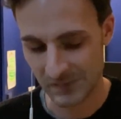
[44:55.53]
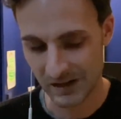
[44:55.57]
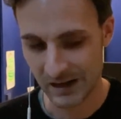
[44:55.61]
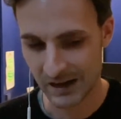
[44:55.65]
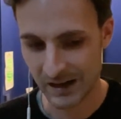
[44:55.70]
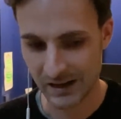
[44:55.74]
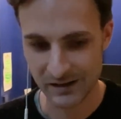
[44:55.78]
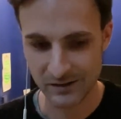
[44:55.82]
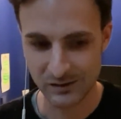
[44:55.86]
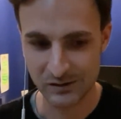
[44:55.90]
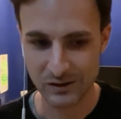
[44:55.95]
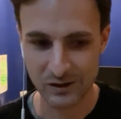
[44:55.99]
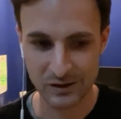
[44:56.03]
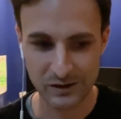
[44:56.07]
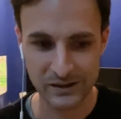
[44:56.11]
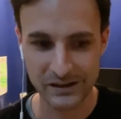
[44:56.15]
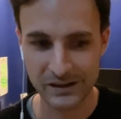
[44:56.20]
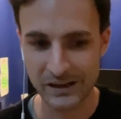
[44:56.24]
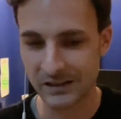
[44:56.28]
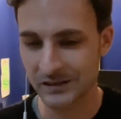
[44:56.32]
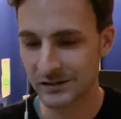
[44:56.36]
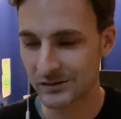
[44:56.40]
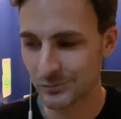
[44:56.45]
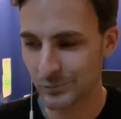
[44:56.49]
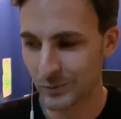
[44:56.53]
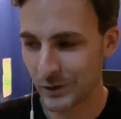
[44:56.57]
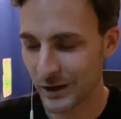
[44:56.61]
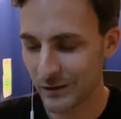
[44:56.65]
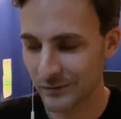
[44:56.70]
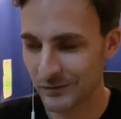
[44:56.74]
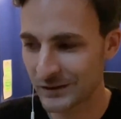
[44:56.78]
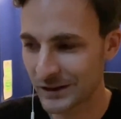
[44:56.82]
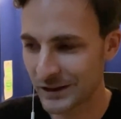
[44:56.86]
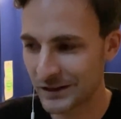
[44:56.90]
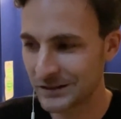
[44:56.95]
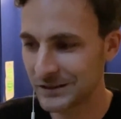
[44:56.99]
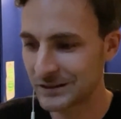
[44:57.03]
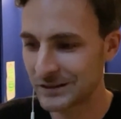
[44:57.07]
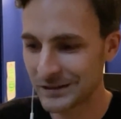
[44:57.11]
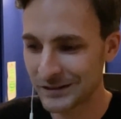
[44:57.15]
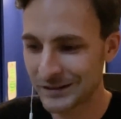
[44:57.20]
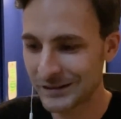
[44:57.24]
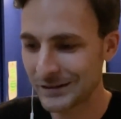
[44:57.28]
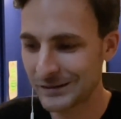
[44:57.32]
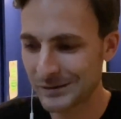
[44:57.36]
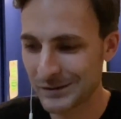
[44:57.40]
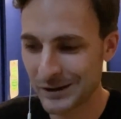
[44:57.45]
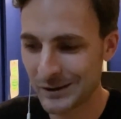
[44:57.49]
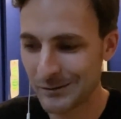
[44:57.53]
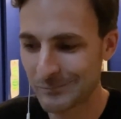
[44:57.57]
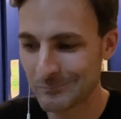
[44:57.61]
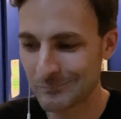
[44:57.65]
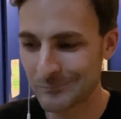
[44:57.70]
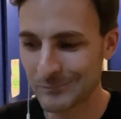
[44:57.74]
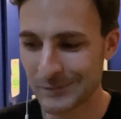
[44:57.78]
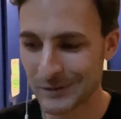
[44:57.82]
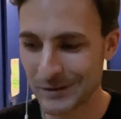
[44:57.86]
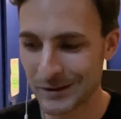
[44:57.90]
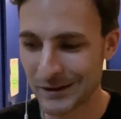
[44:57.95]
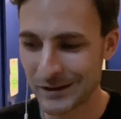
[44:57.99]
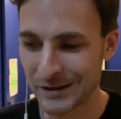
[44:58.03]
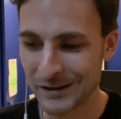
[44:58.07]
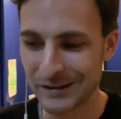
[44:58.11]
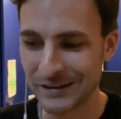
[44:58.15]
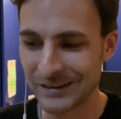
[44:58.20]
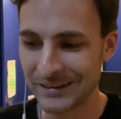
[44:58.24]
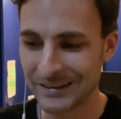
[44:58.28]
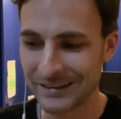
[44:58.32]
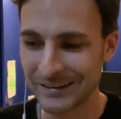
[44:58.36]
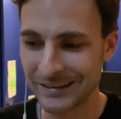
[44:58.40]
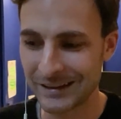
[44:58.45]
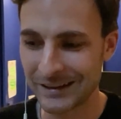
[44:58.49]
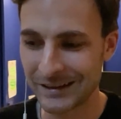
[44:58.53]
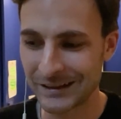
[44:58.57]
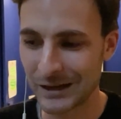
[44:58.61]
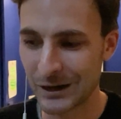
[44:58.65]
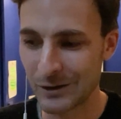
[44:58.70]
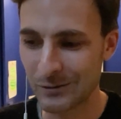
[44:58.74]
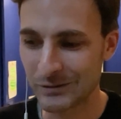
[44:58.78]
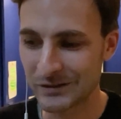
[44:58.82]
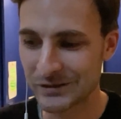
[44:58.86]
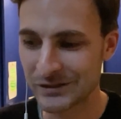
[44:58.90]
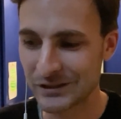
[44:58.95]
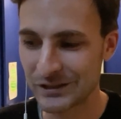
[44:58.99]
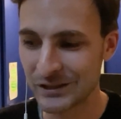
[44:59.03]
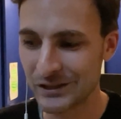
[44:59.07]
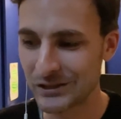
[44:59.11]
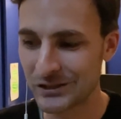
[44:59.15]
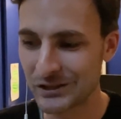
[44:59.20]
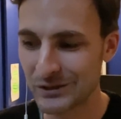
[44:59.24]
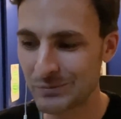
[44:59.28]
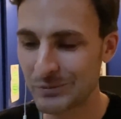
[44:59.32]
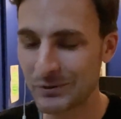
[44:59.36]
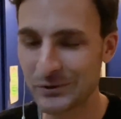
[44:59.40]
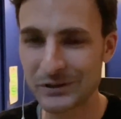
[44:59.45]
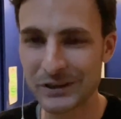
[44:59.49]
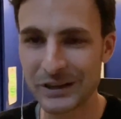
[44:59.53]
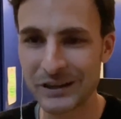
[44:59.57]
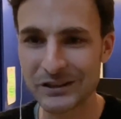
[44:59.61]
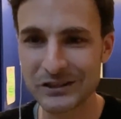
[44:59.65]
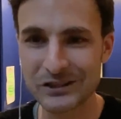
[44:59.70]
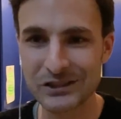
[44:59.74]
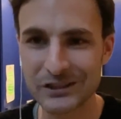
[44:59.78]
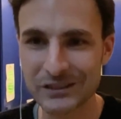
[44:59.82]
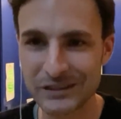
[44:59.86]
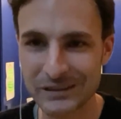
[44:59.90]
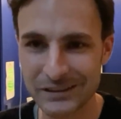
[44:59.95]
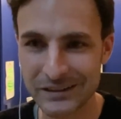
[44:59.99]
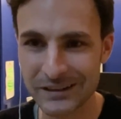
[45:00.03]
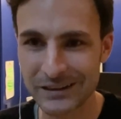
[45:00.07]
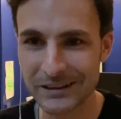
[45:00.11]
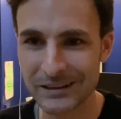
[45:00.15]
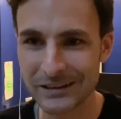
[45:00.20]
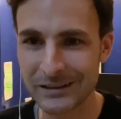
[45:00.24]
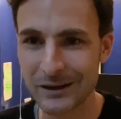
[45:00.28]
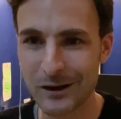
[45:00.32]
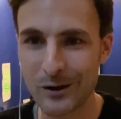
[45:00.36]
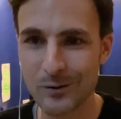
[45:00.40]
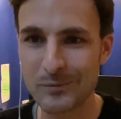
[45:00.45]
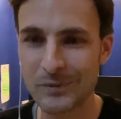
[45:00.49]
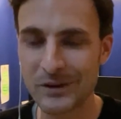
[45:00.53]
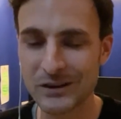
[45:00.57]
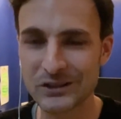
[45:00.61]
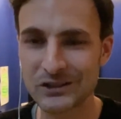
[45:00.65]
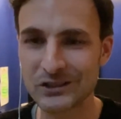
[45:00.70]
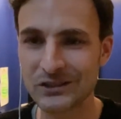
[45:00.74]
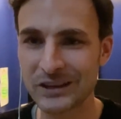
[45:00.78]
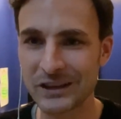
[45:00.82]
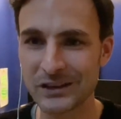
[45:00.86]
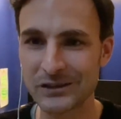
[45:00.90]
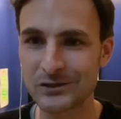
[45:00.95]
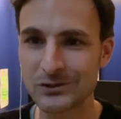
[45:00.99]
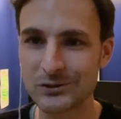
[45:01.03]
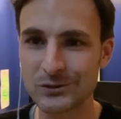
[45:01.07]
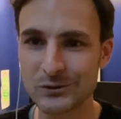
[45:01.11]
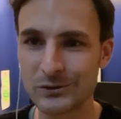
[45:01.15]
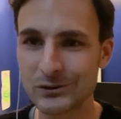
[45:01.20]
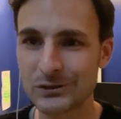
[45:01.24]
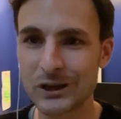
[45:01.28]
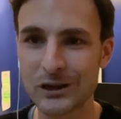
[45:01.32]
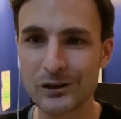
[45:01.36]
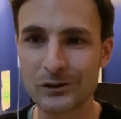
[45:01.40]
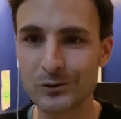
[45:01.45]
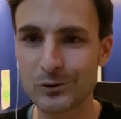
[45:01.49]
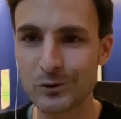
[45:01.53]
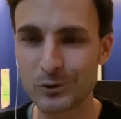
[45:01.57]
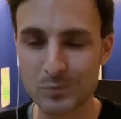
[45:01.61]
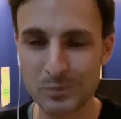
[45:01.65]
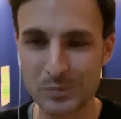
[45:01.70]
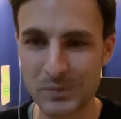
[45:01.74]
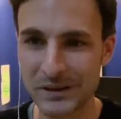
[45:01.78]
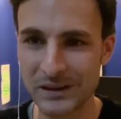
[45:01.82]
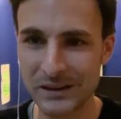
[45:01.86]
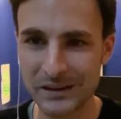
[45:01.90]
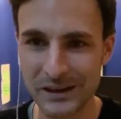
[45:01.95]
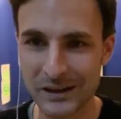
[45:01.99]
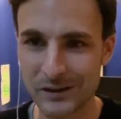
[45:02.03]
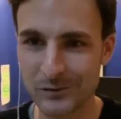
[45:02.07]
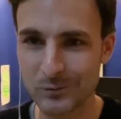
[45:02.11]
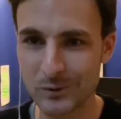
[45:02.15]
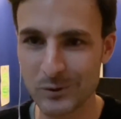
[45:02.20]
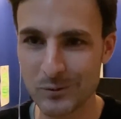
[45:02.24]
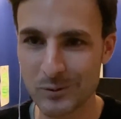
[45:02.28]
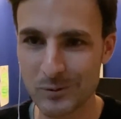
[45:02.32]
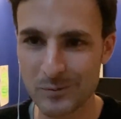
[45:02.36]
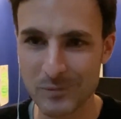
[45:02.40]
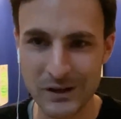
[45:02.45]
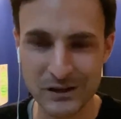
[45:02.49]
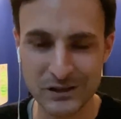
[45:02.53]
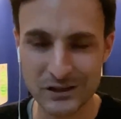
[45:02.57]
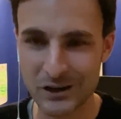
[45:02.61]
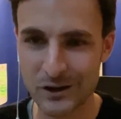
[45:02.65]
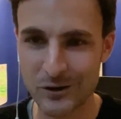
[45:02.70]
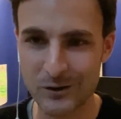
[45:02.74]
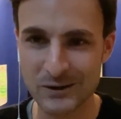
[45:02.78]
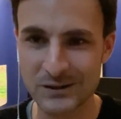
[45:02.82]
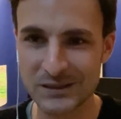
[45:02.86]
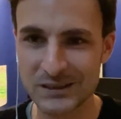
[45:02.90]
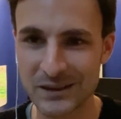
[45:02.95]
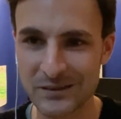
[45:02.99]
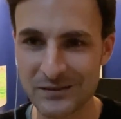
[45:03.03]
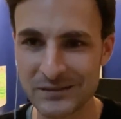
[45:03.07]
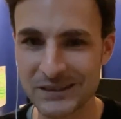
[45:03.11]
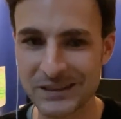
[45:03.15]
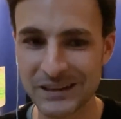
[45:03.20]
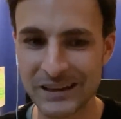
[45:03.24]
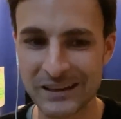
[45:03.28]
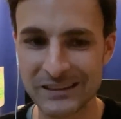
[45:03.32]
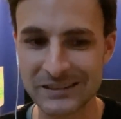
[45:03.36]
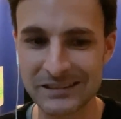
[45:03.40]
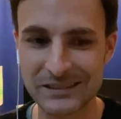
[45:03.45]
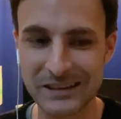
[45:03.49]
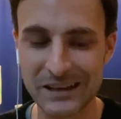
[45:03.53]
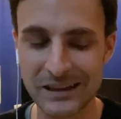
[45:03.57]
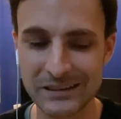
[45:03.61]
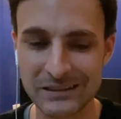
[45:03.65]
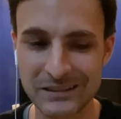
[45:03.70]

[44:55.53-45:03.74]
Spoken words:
And yes, we have an idea in our synergy potential, how much that that could be, and we will measure ourselves against that.